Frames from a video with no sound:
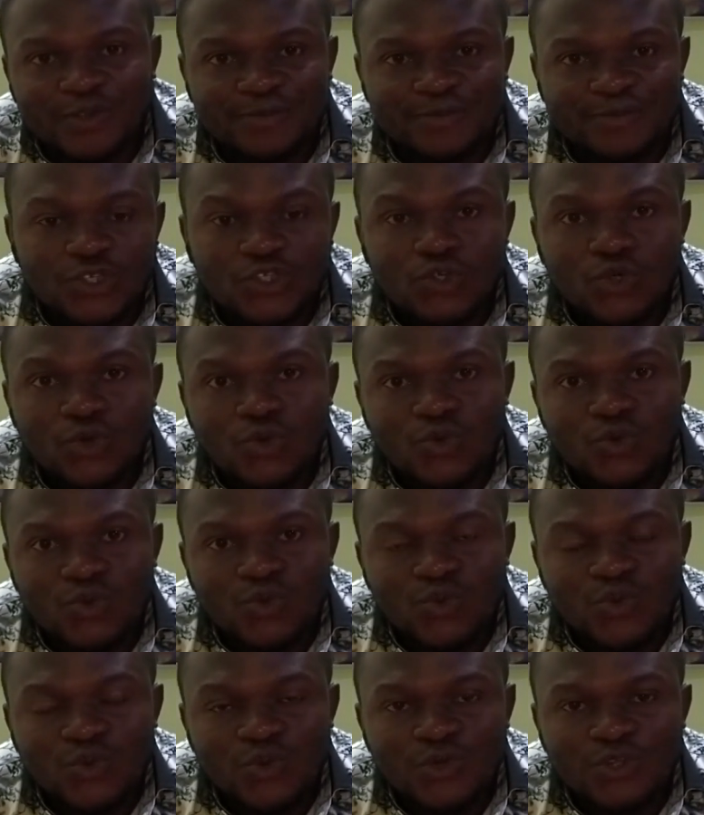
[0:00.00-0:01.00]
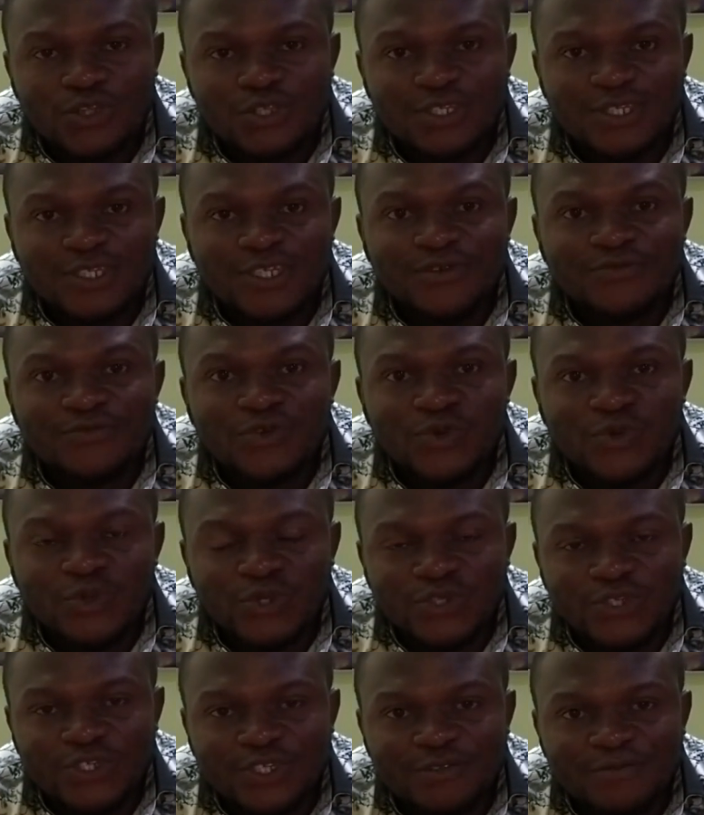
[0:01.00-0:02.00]
So, dear
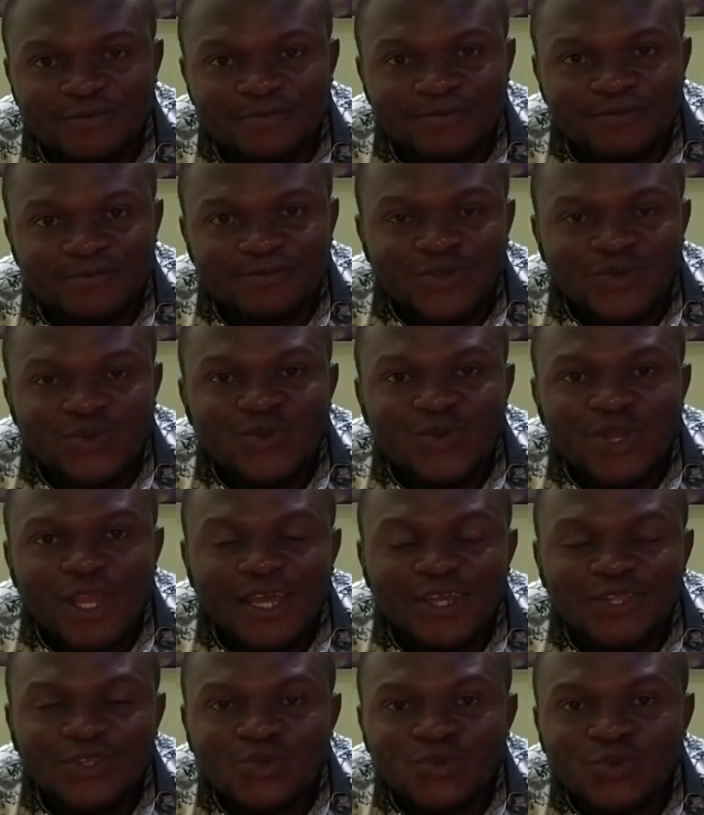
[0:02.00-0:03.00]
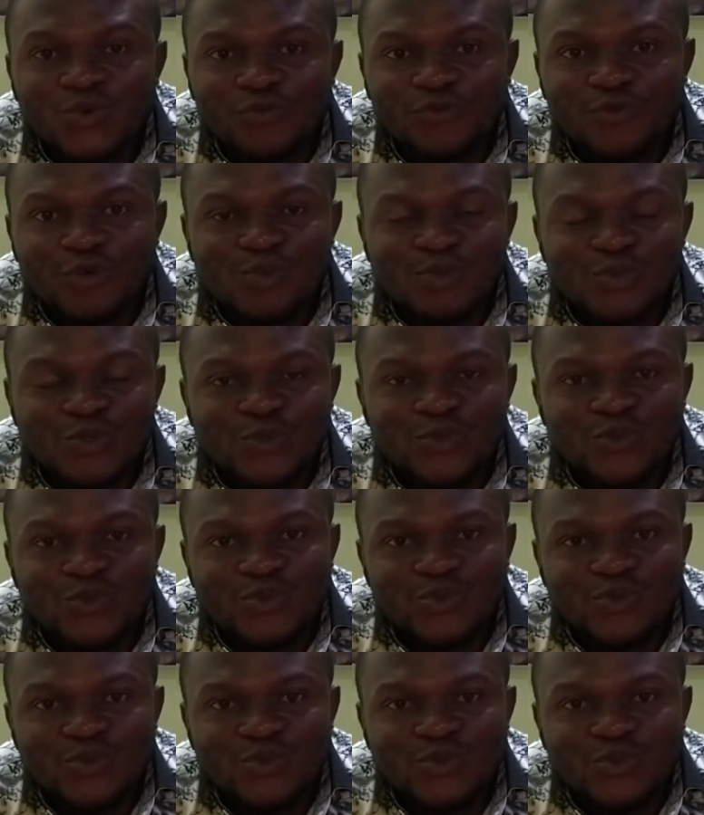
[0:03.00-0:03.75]
viewers, we would like to know from you